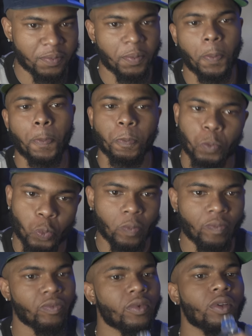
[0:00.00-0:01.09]
You gotta
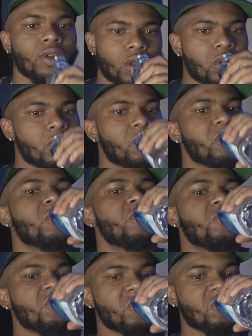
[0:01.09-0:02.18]

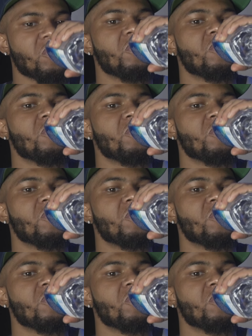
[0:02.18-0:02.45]
concentrate. They don't